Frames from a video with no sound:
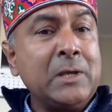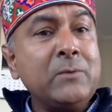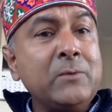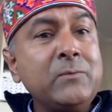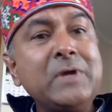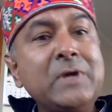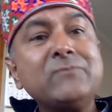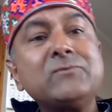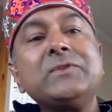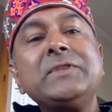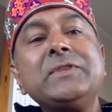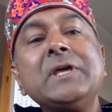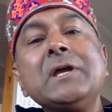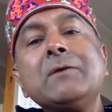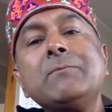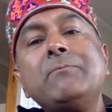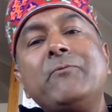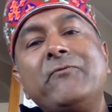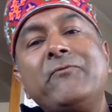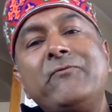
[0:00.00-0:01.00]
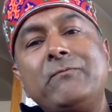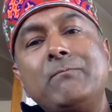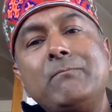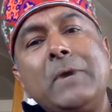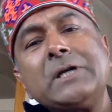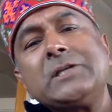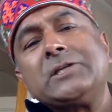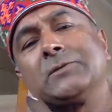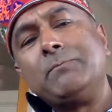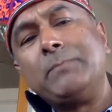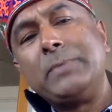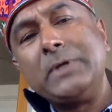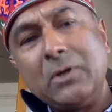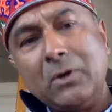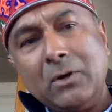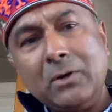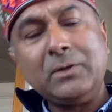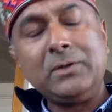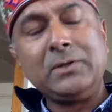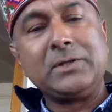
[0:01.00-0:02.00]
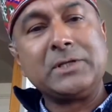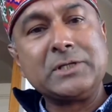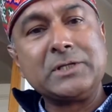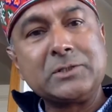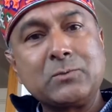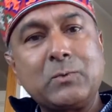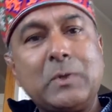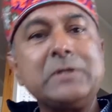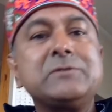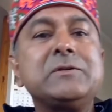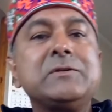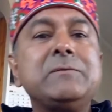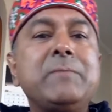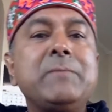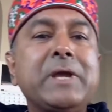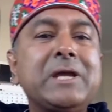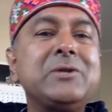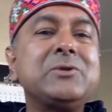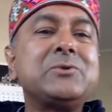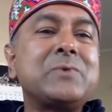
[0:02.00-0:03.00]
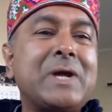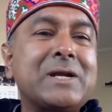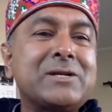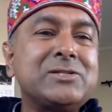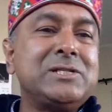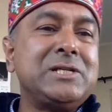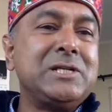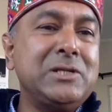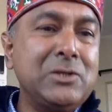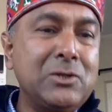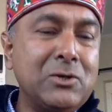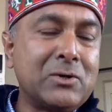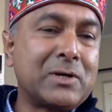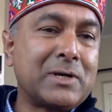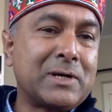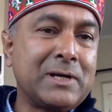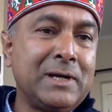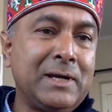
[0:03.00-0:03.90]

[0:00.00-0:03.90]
We have to think much beyond this once we begin to actually look